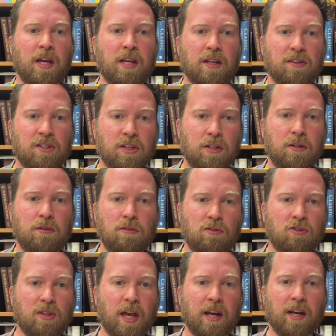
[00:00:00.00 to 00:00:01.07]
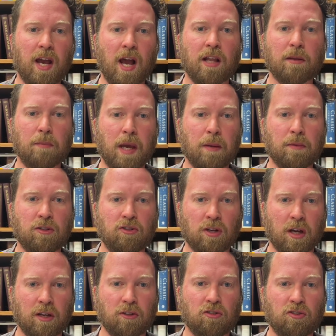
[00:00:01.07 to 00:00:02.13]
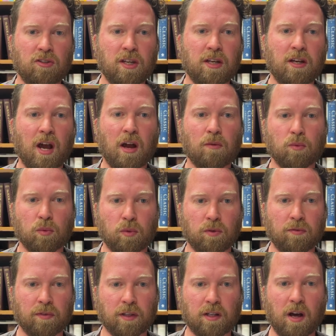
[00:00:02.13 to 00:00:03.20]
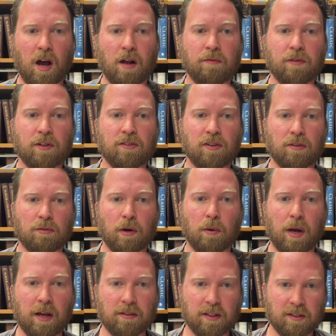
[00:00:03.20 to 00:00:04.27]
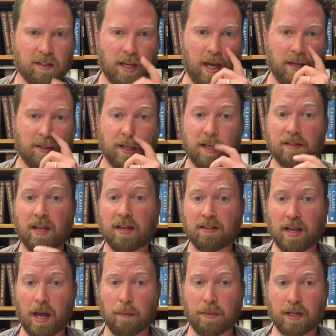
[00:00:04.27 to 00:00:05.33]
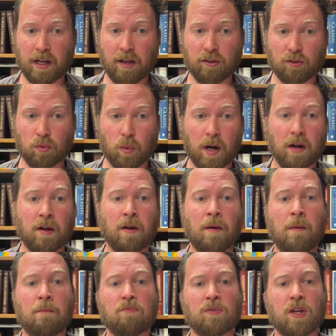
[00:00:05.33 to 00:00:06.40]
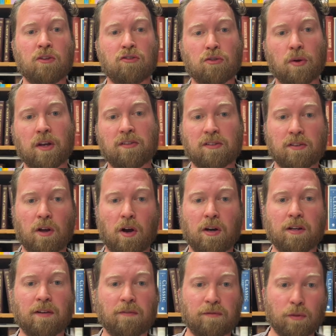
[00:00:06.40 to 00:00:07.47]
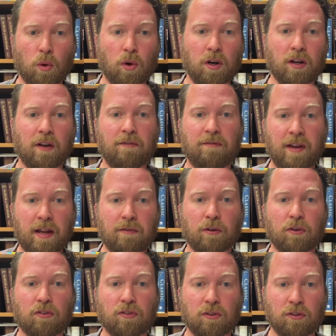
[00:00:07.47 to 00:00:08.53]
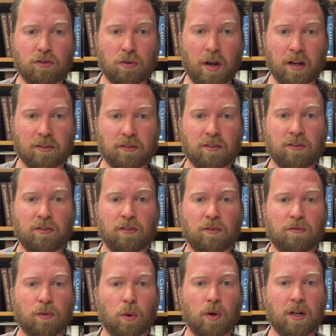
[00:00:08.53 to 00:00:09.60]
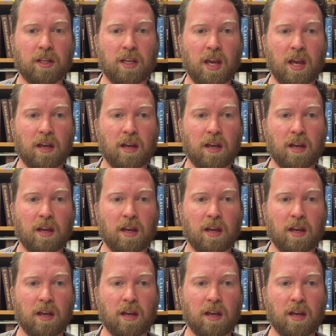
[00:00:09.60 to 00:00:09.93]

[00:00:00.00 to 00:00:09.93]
it is huge that an Alabama judge did not rule for the conference and throw out this case, as has happened elsewhere. Trust law in Florida favors the trust, so Florida